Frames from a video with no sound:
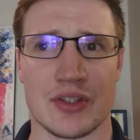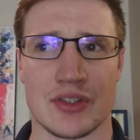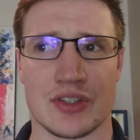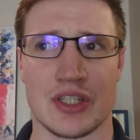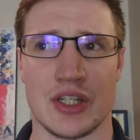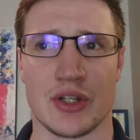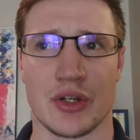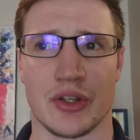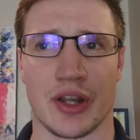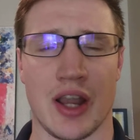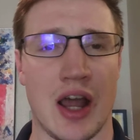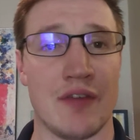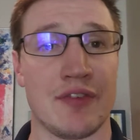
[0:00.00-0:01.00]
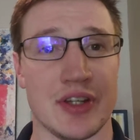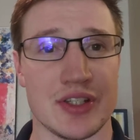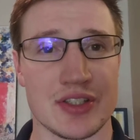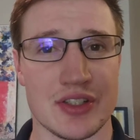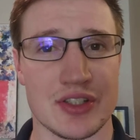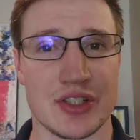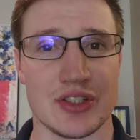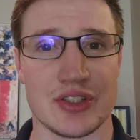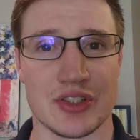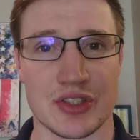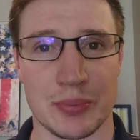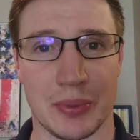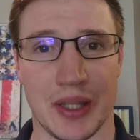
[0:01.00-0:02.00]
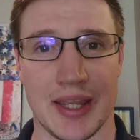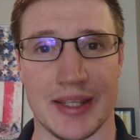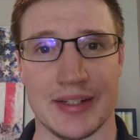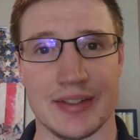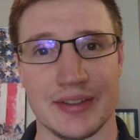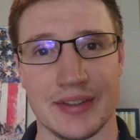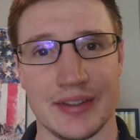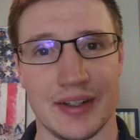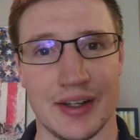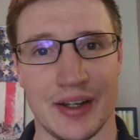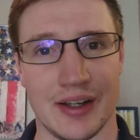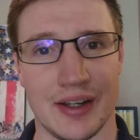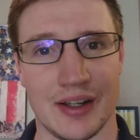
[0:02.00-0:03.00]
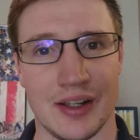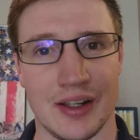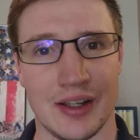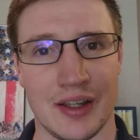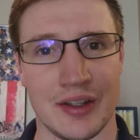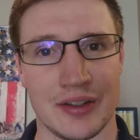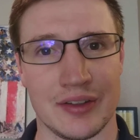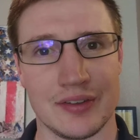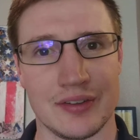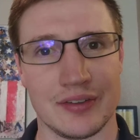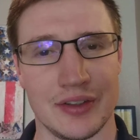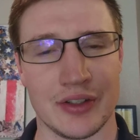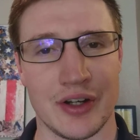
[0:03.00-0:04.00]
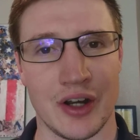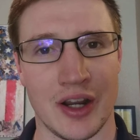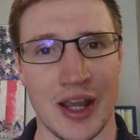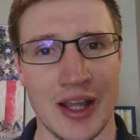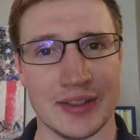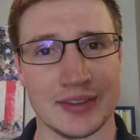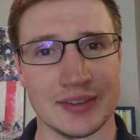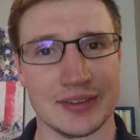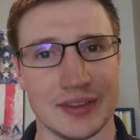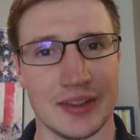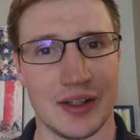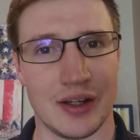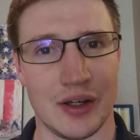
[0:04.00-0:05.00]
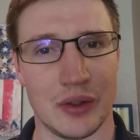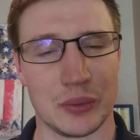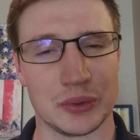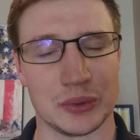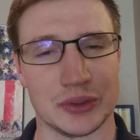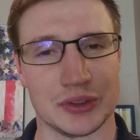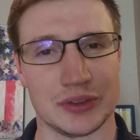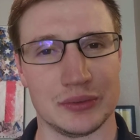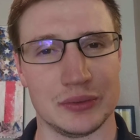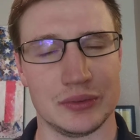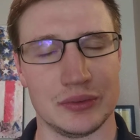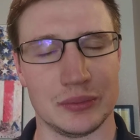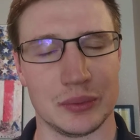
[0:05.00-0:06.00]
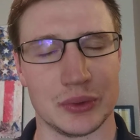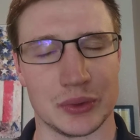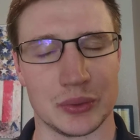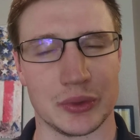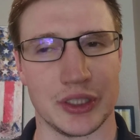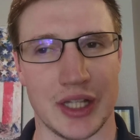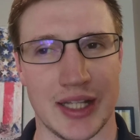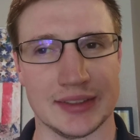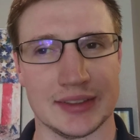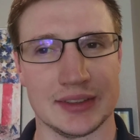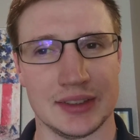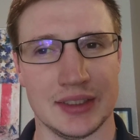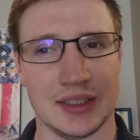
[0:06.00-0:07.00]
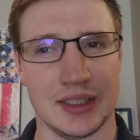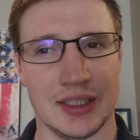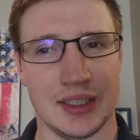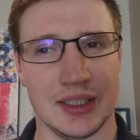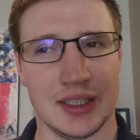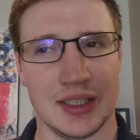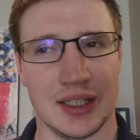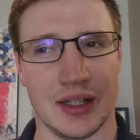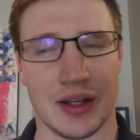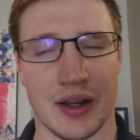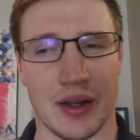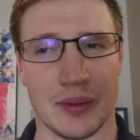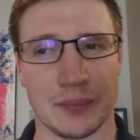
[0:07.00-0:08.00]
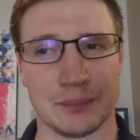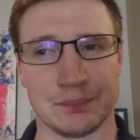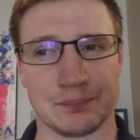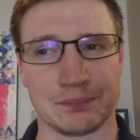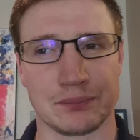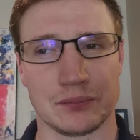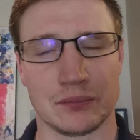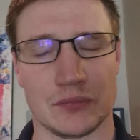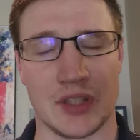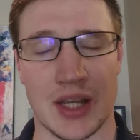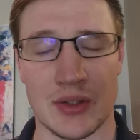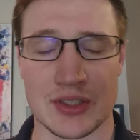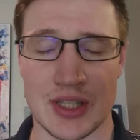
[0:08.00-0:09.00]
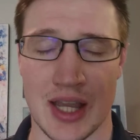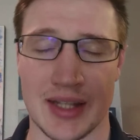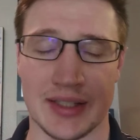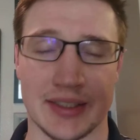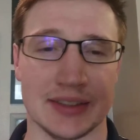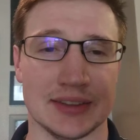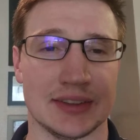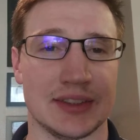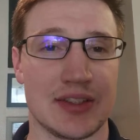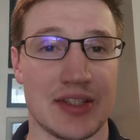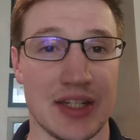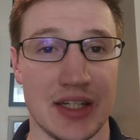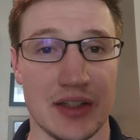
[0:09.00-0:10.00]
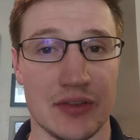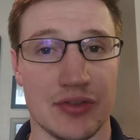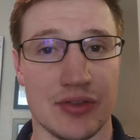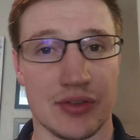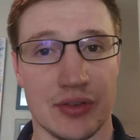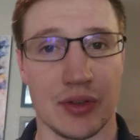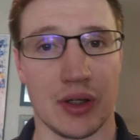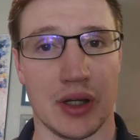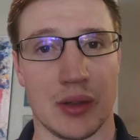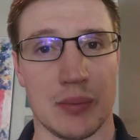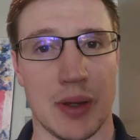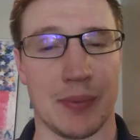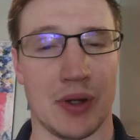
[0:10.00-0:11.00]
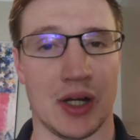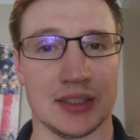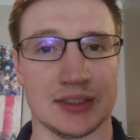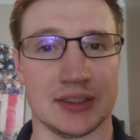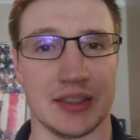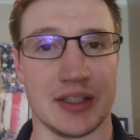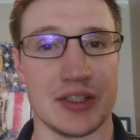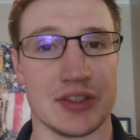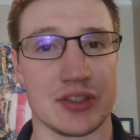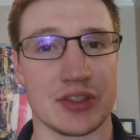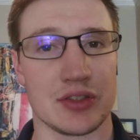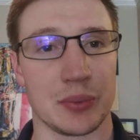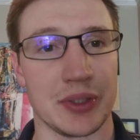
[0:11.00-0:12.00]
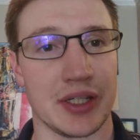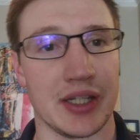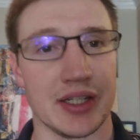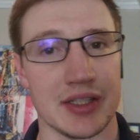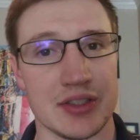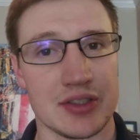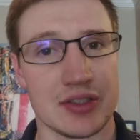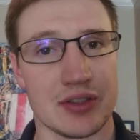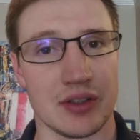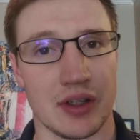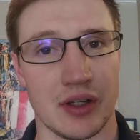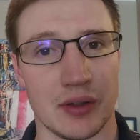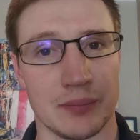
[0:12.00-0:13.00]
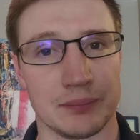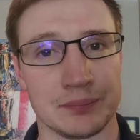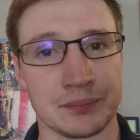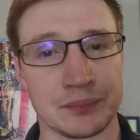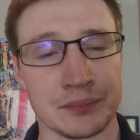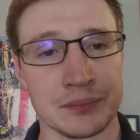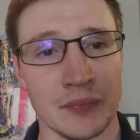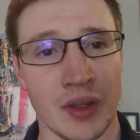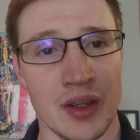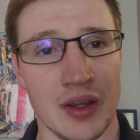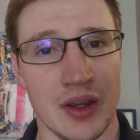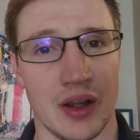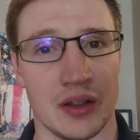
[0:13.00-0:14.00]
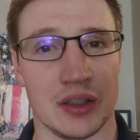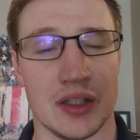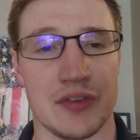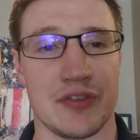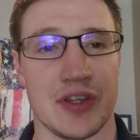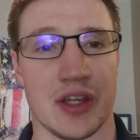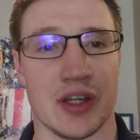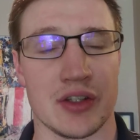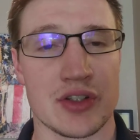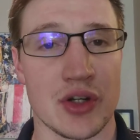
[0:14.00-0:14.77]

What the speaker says: see her, the confidence that she's displayed in our God, which was really nice. Downside is Steve, my boss, and his 3 kids, Olivia,